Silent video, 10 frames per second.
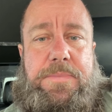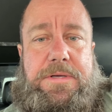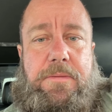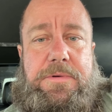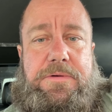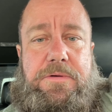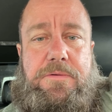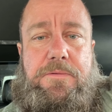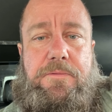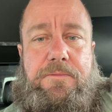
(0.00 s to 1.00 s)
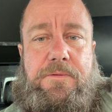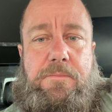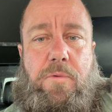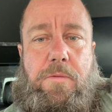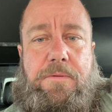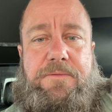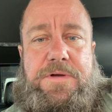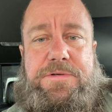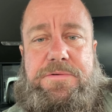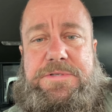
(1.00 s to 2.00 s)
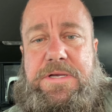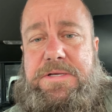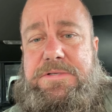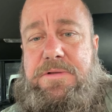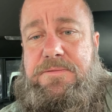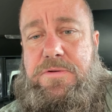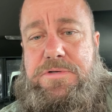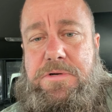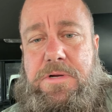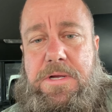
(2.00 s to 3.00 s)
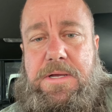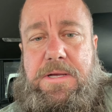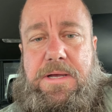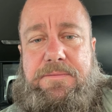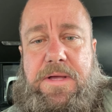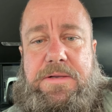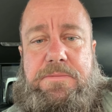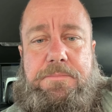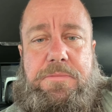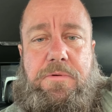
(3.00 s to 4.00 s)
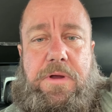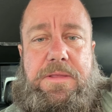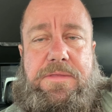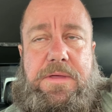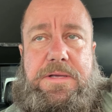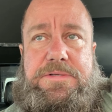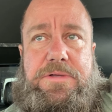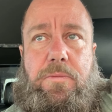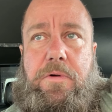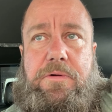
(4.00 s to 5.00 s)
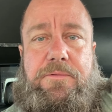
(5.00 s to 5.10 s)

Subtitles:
be coming to you from more professional settings in the future. I've got great things in the works